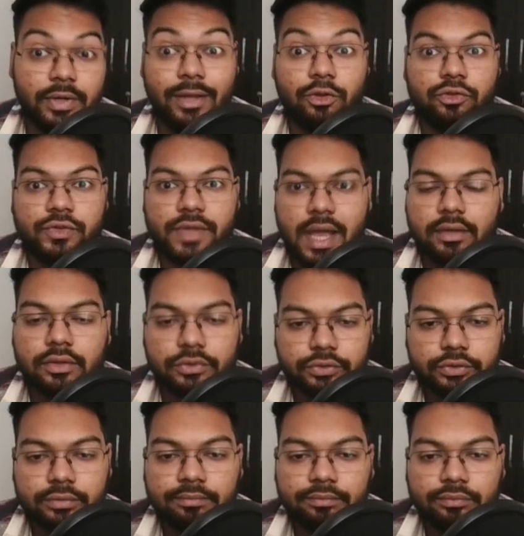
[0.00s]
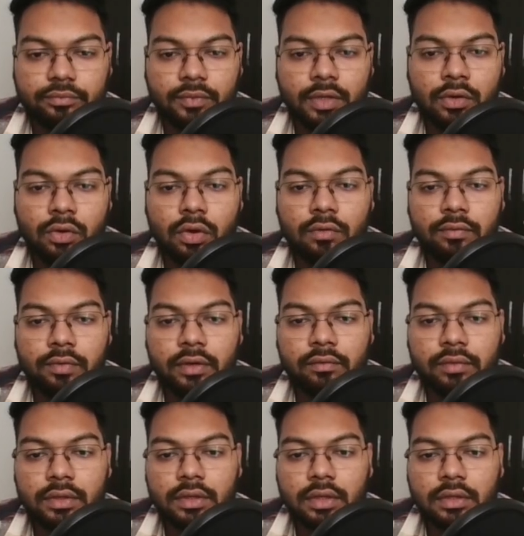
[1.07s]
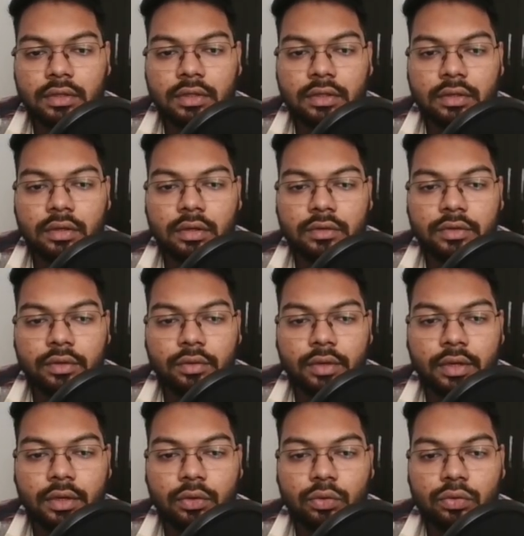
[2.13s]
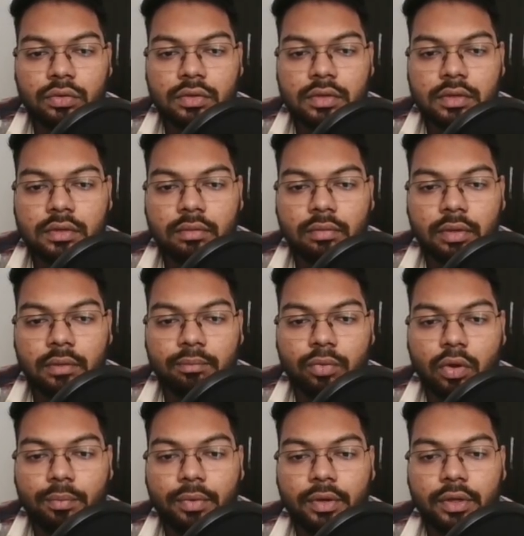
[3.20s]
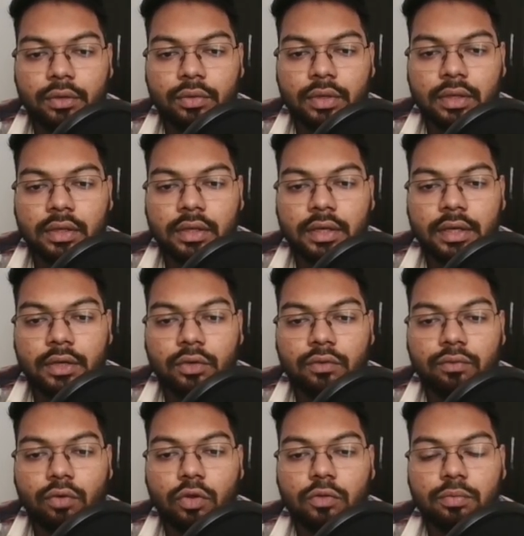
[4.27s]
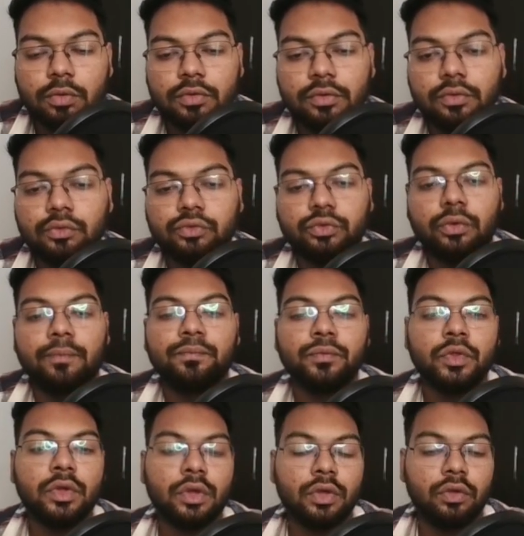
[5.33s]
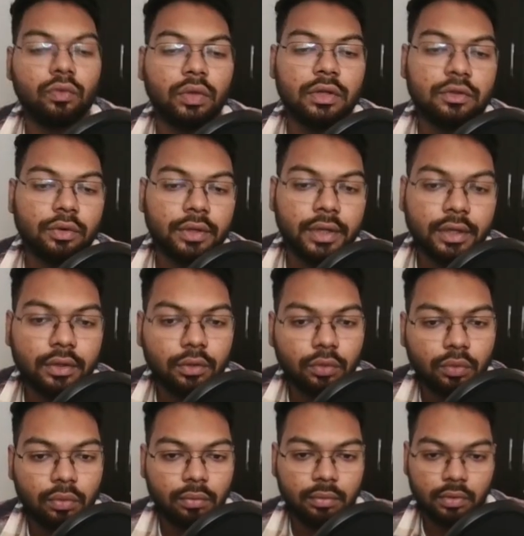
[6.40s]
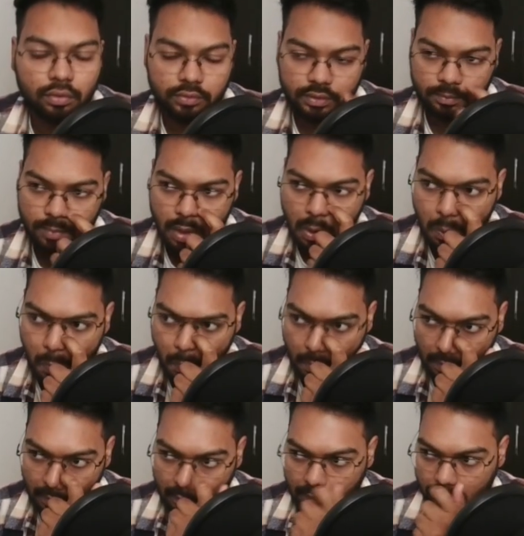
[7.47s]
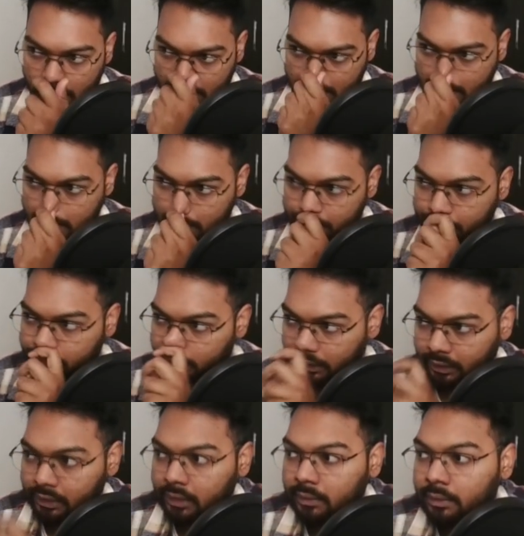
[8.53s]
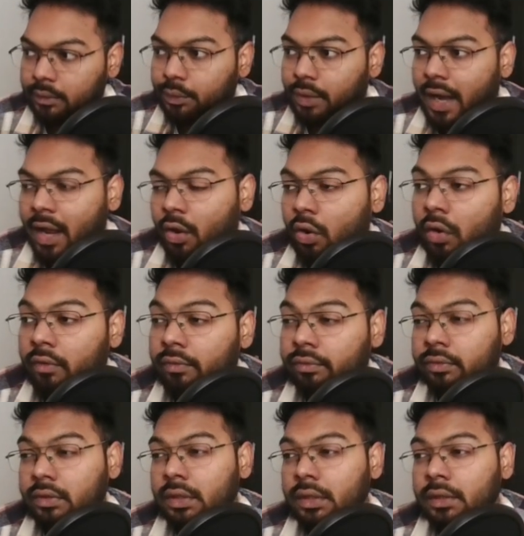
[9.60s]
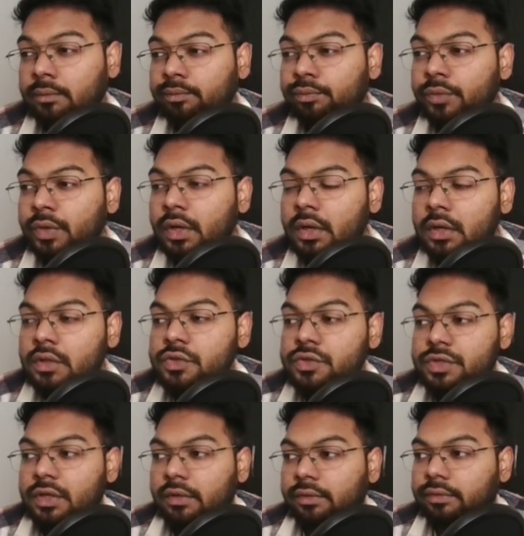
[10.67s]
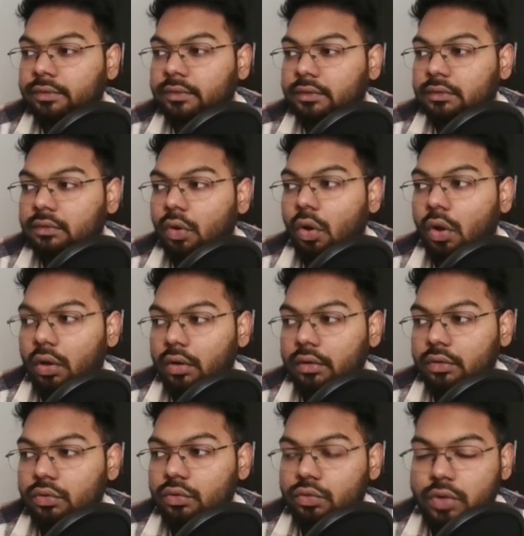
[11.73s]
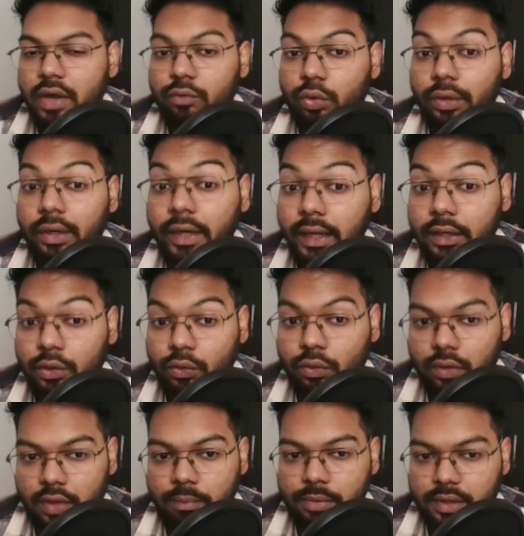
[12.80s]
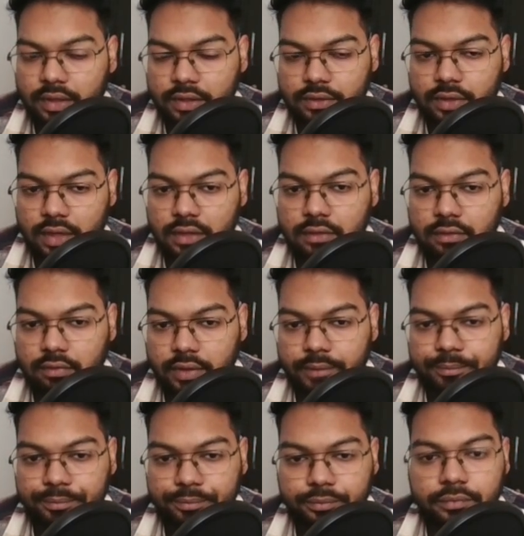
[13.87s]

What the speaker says: tech stacks. Then conflict with other security tools, improper tuning leading to false positives. So you also need to somehow keep track of the stuff, or you have to train your application as well,